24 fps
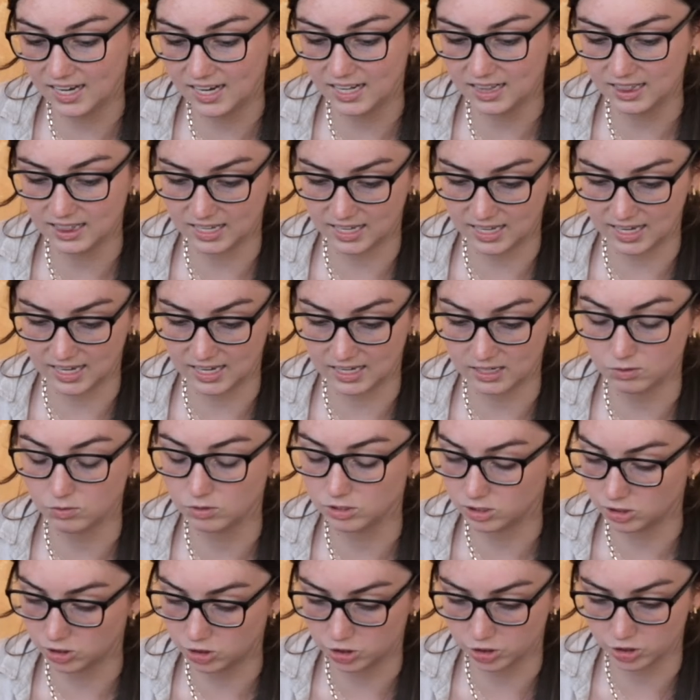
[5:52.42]
and lean,
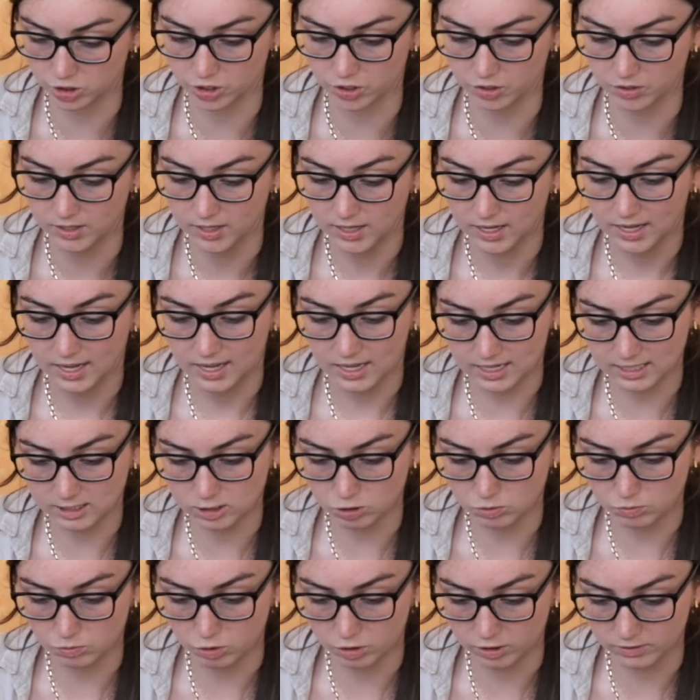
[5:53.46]
which is true.
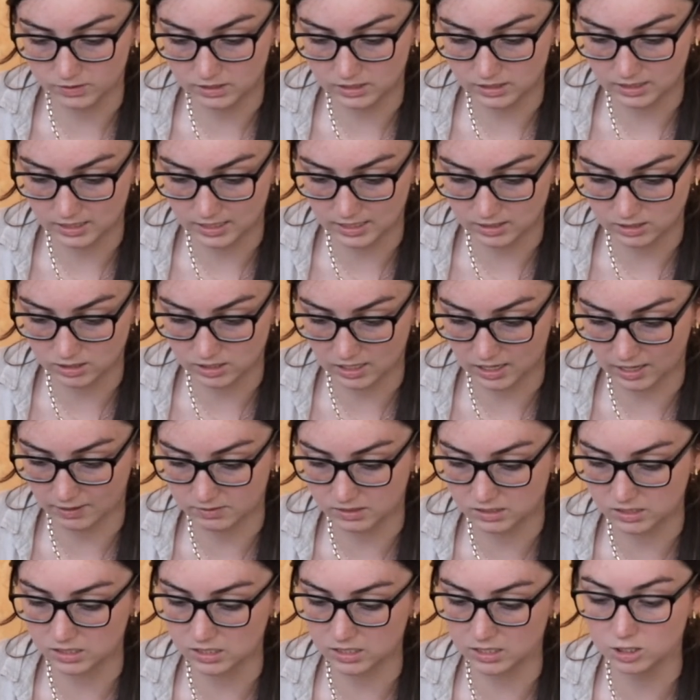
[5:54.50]
Ectomorphs tend to have
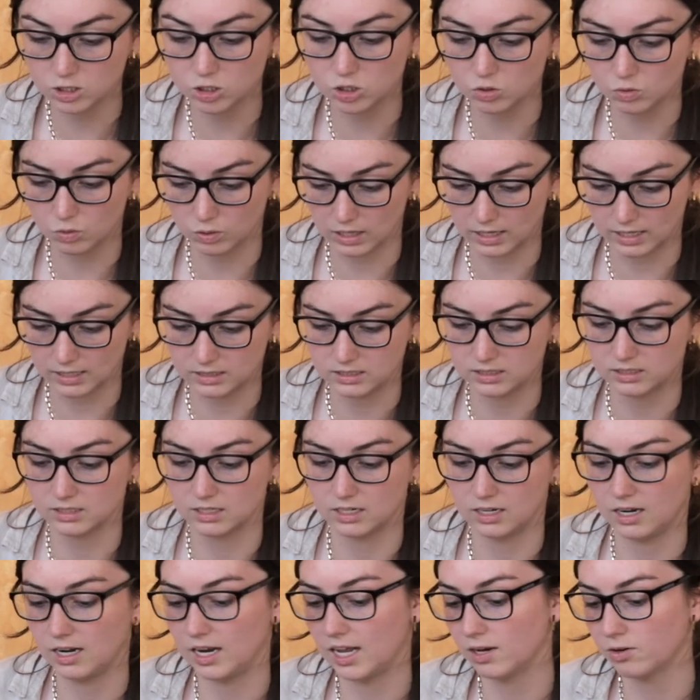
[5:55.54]
slender waist,
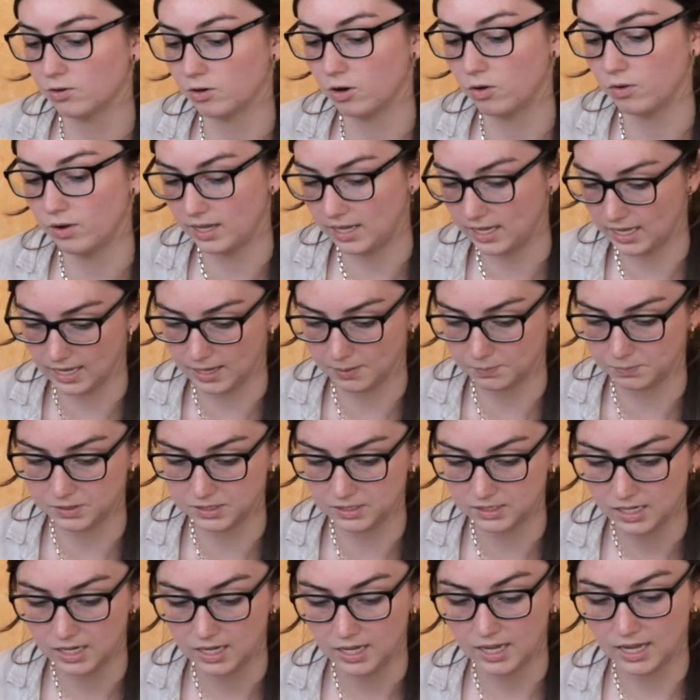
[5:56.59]
narrow
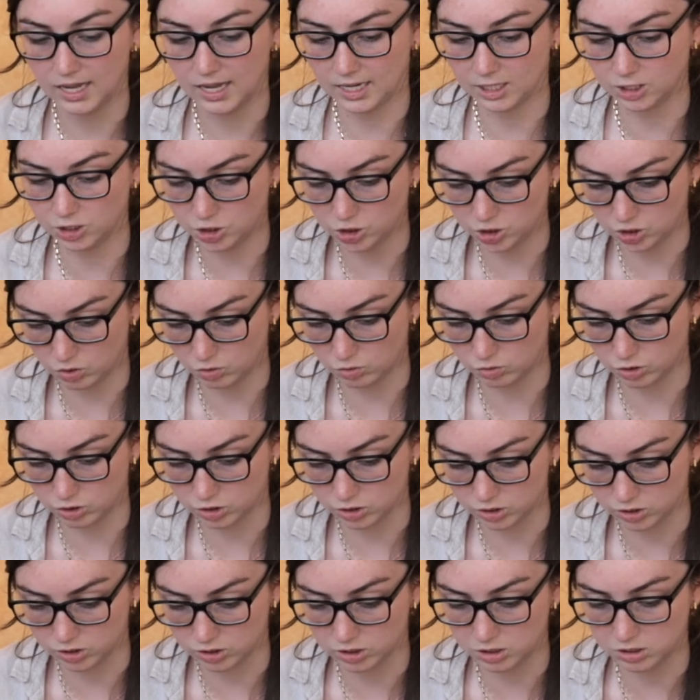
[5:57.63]
hips and
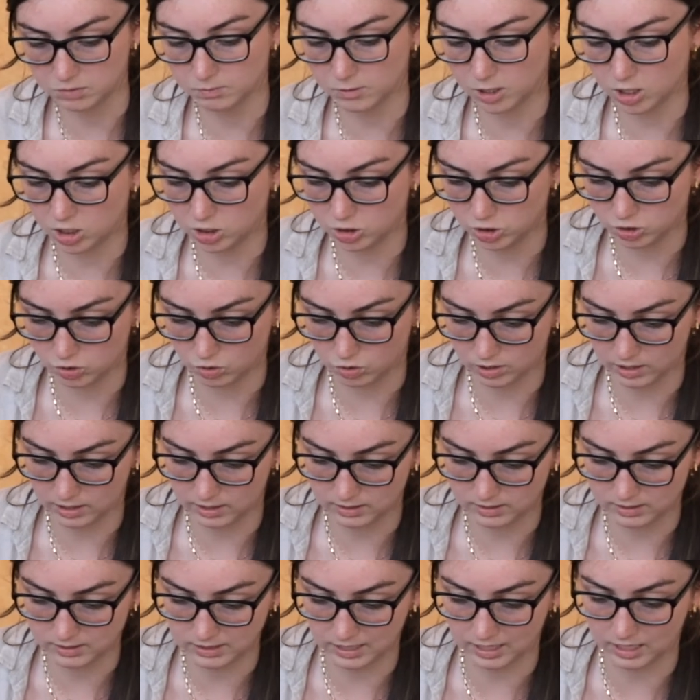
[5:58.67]
shoulders, small
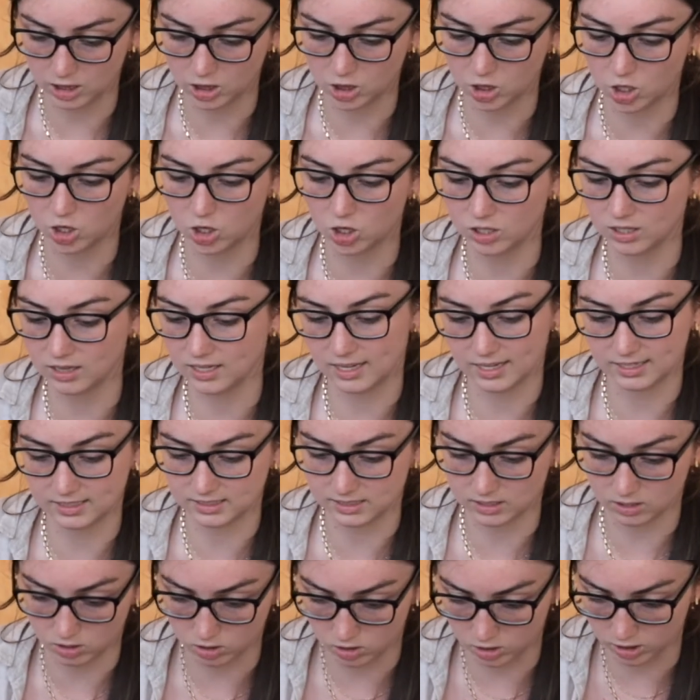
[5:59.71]
joints, and long legs
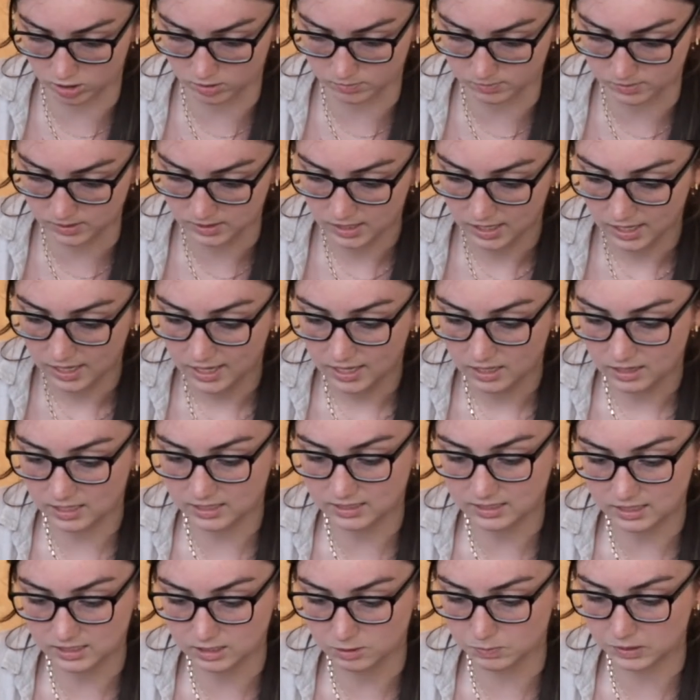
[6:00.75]
and arms. They
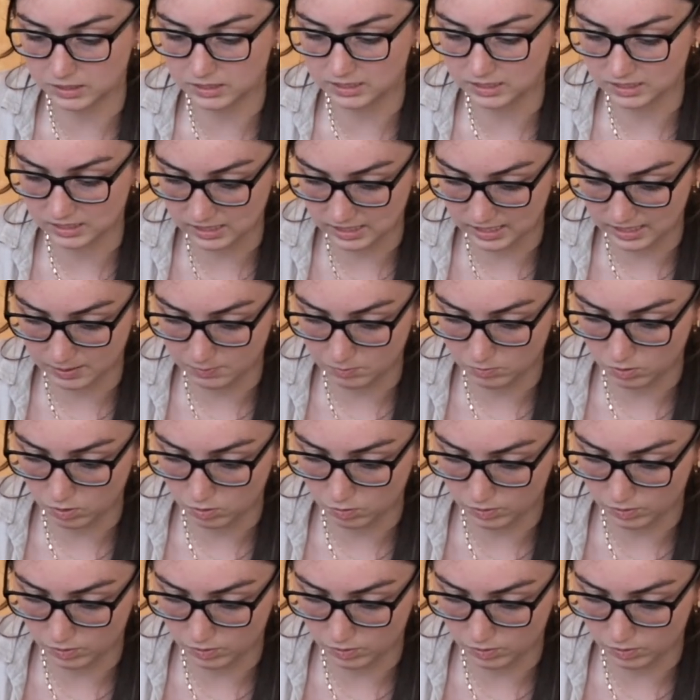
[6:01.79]
tend to be slim